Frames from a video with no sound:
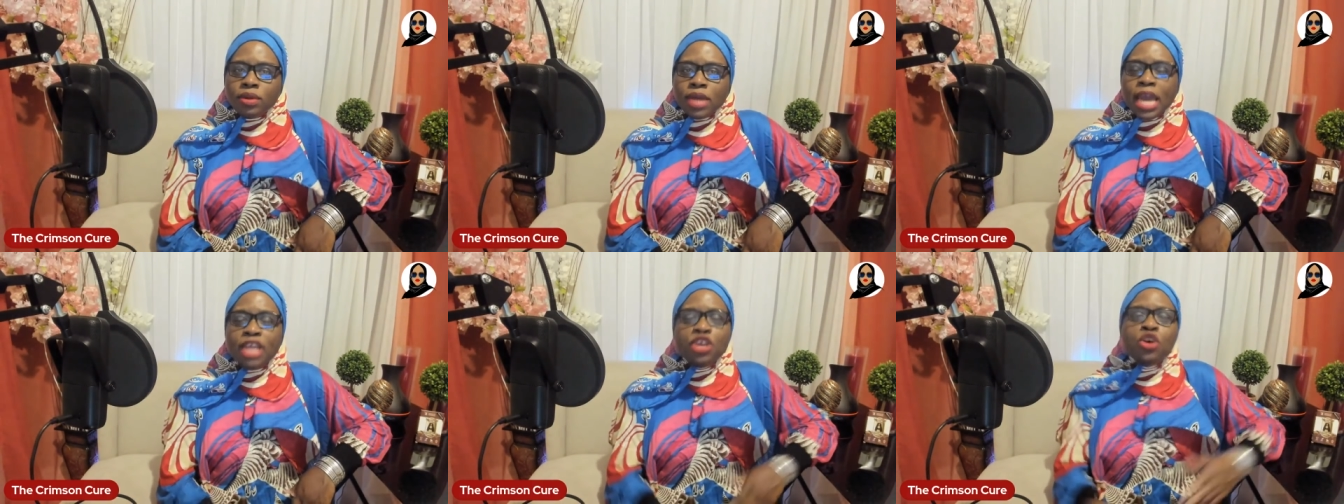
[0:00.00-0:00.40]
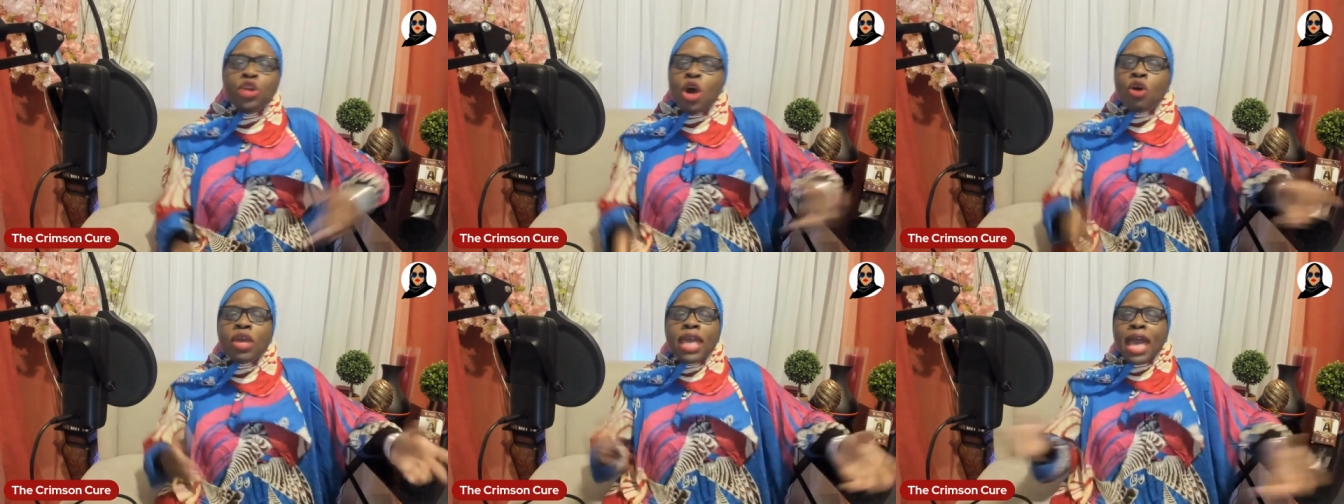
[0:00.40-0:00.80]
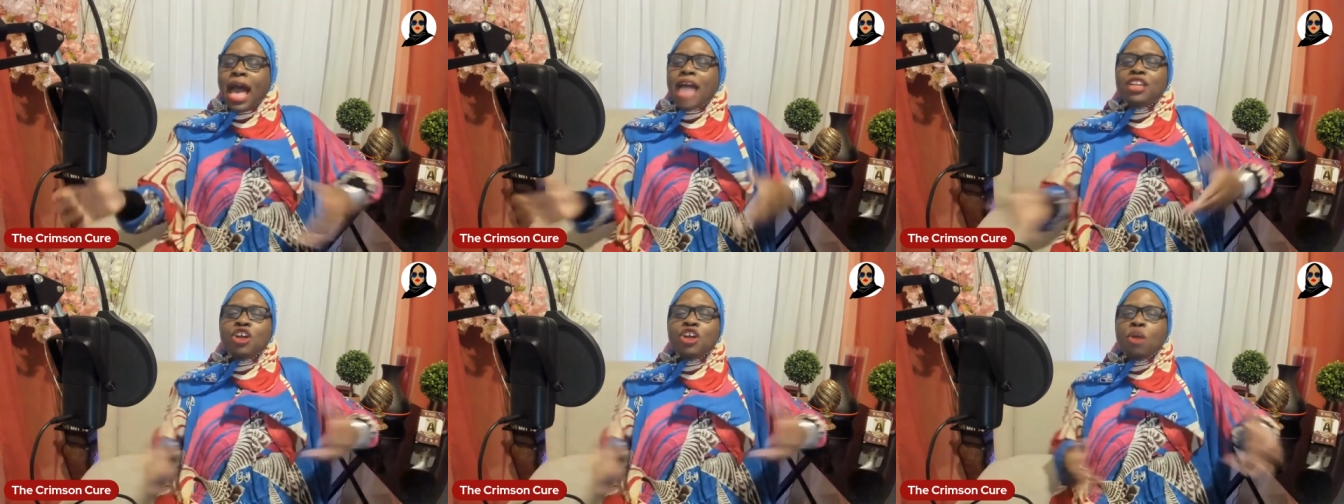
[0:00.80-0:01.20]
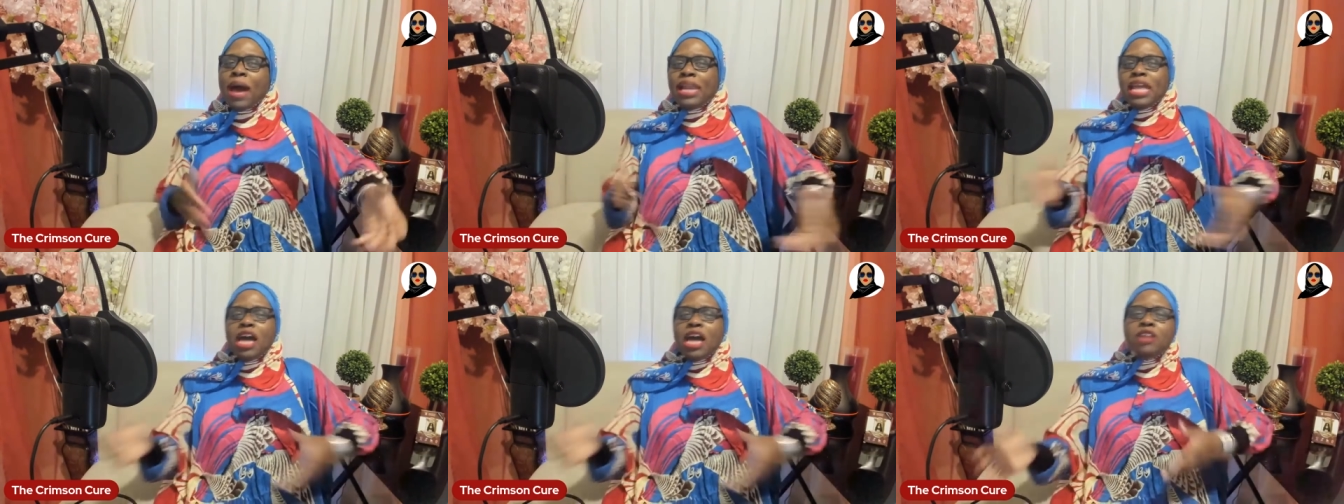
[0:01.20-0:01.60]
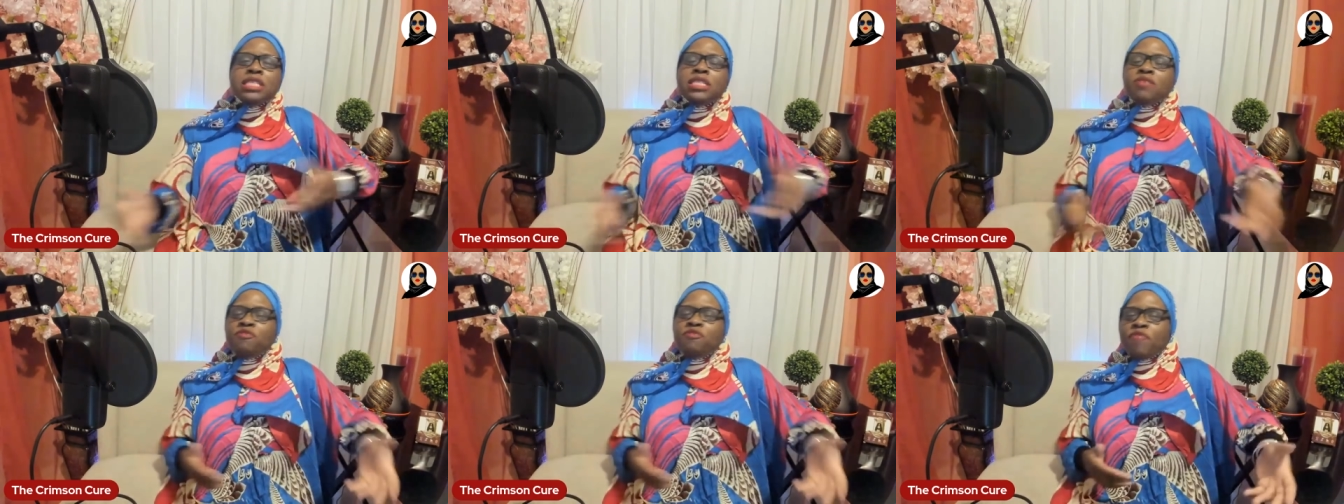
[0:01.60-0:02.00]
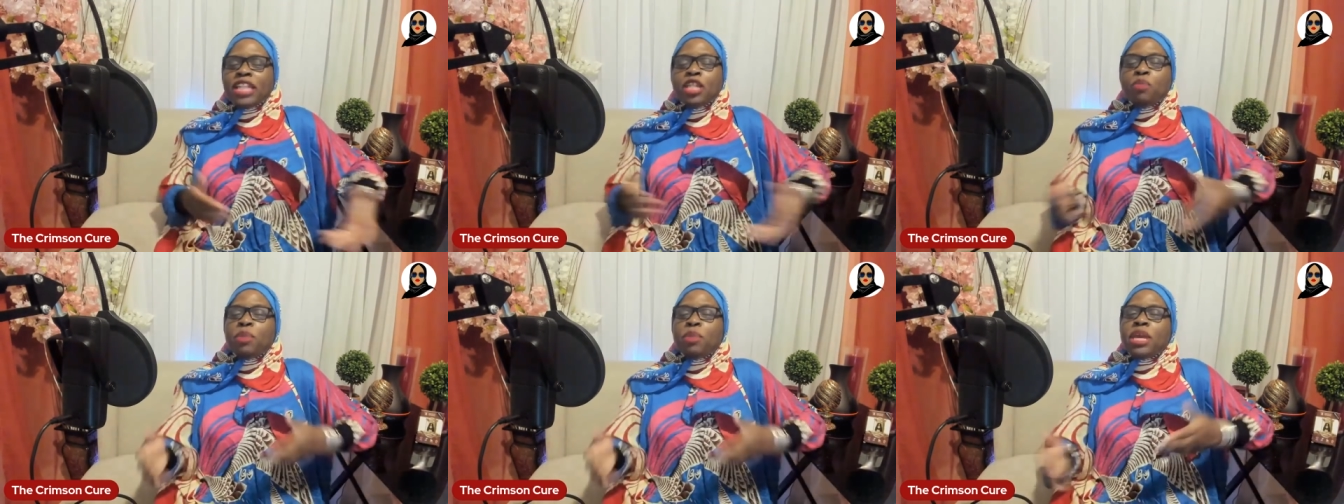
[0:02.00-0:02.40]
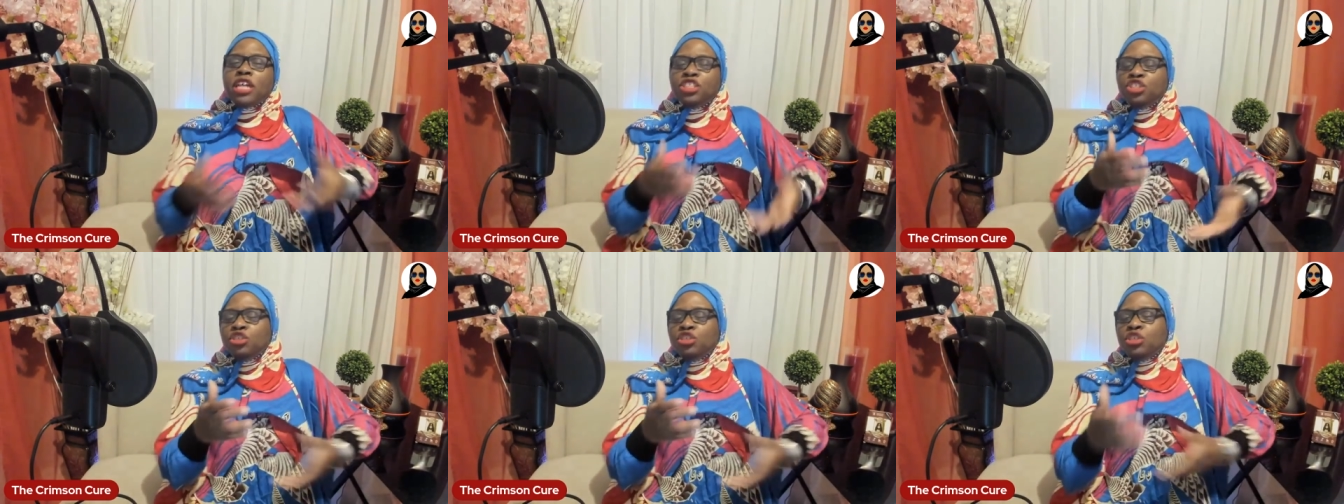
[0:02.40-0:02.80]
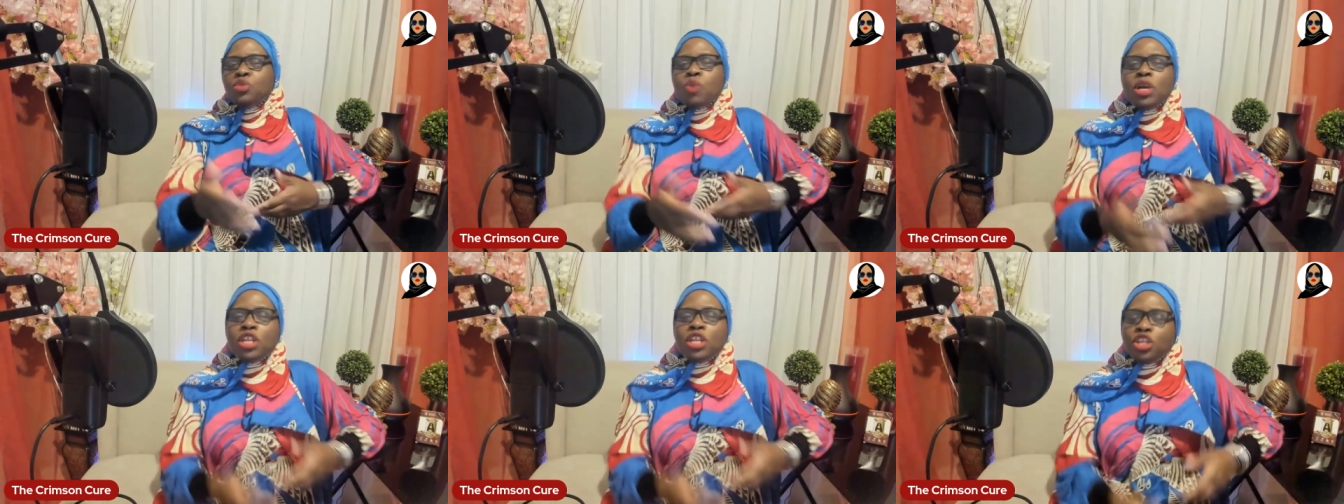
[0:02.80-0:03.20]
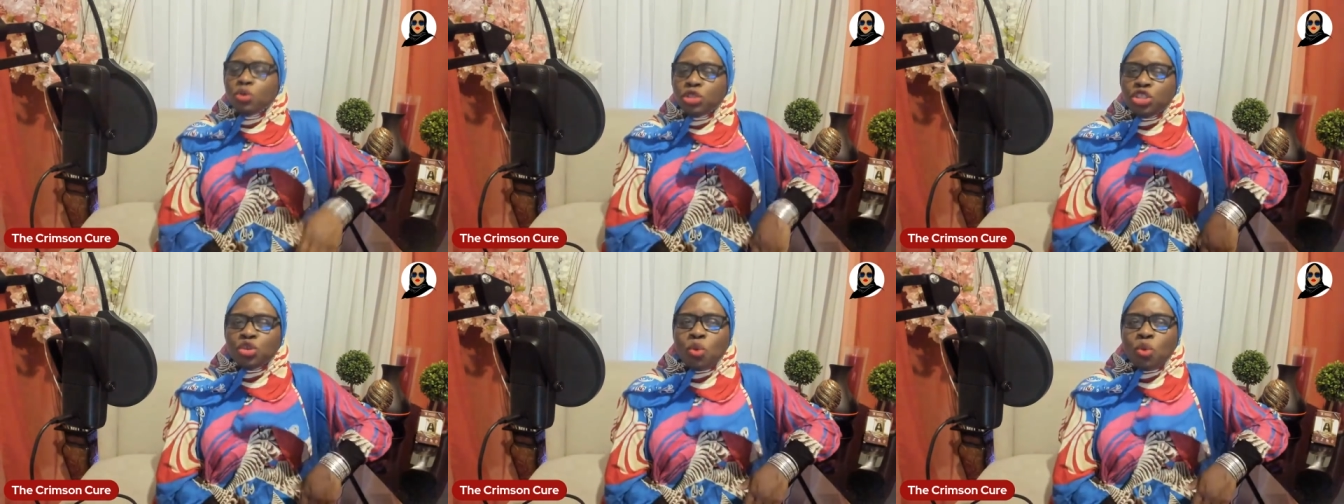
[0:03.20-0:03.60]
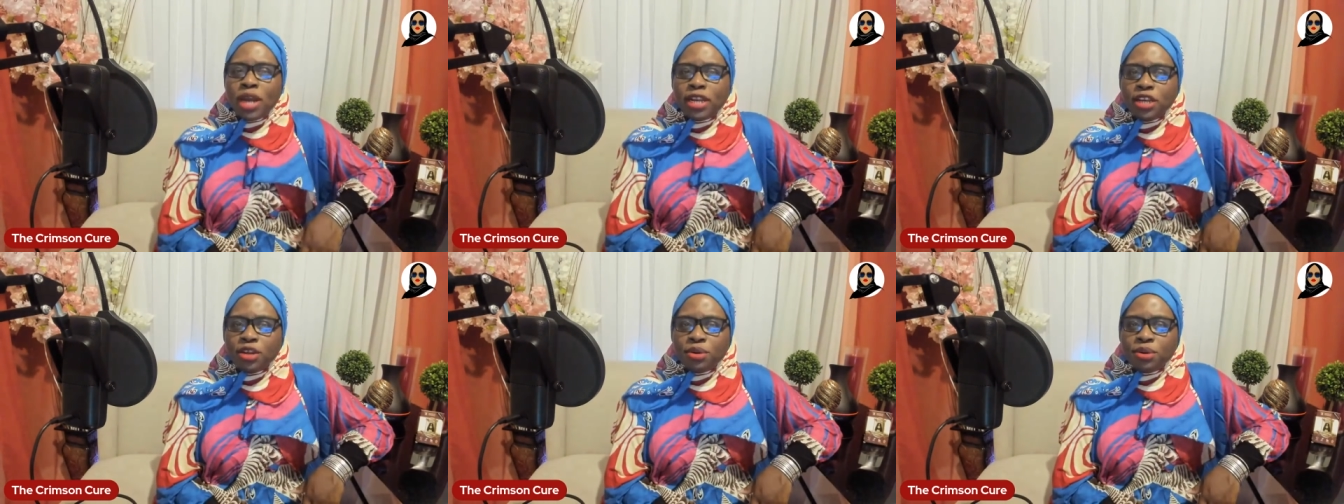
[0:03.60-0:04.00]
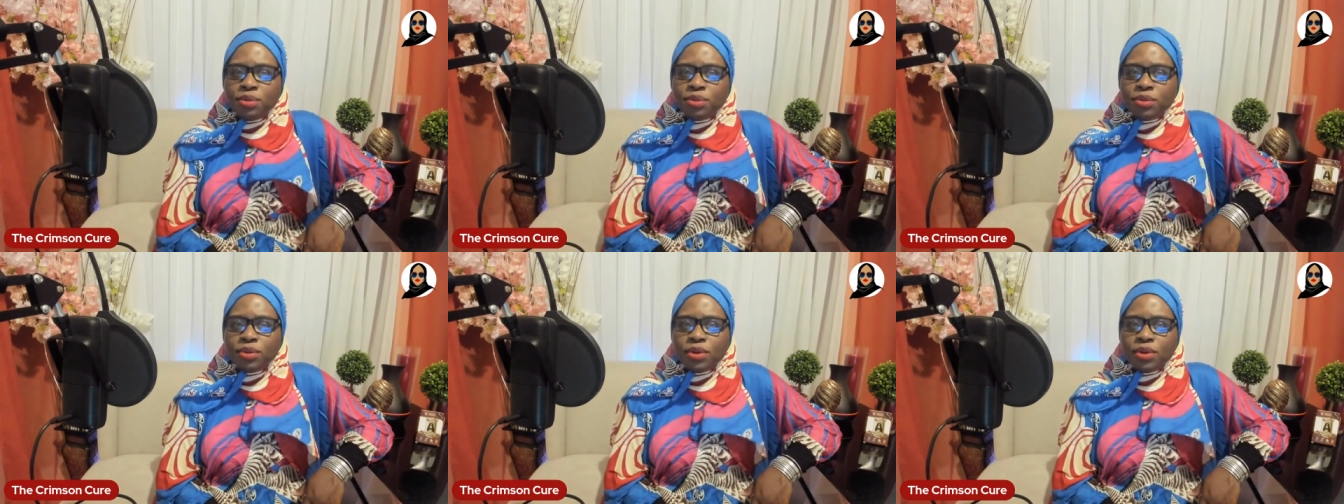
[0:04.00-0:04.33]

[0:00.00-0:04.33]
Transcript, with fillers: And you don't care how nobody else is affected because you just want to do what you want to do.